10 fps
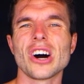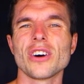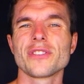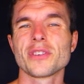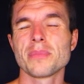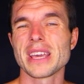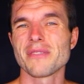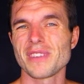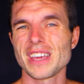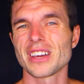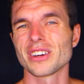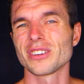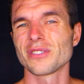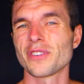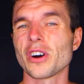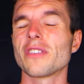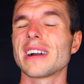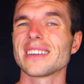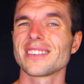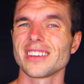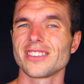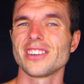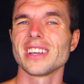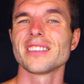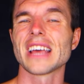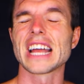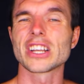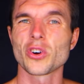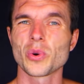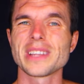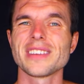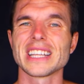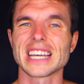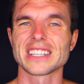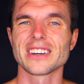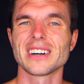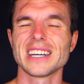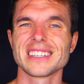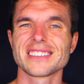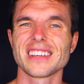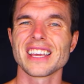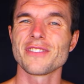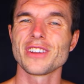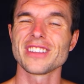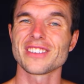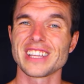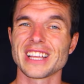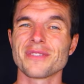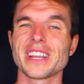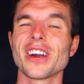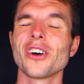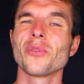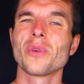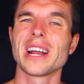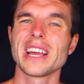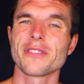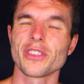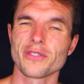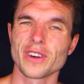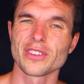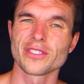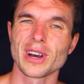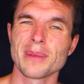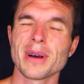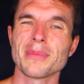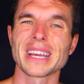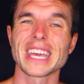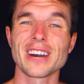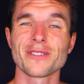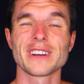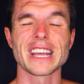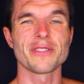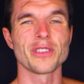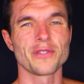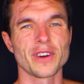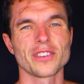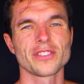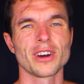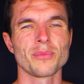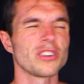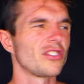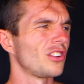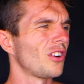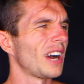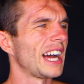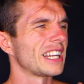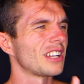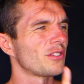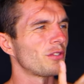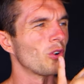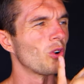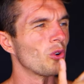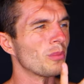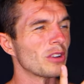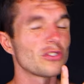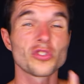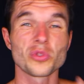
after being vegan for around 6 years and quitting that diet, if you didn't see that video where I ate it for the first time and my girlfriend ate it for the first time, where she'd not had it for almost